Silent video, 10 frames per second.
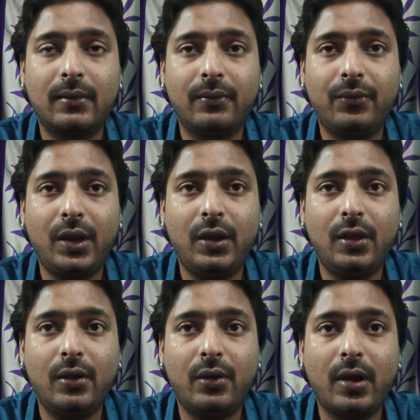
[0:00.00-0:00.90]

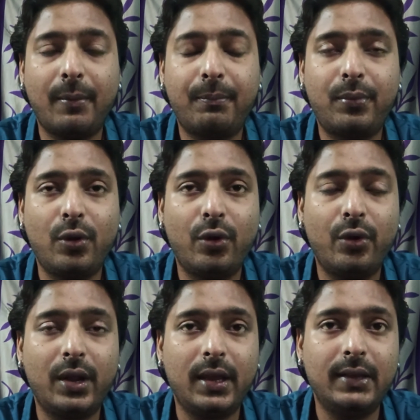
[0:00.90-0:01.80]
video
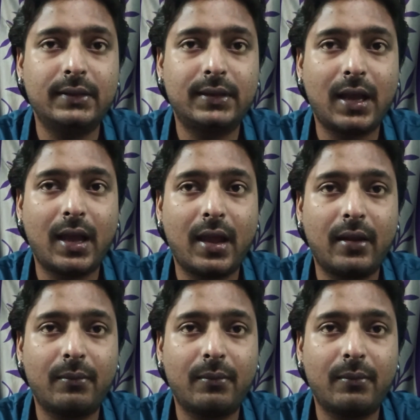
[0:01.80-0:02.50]
upload is that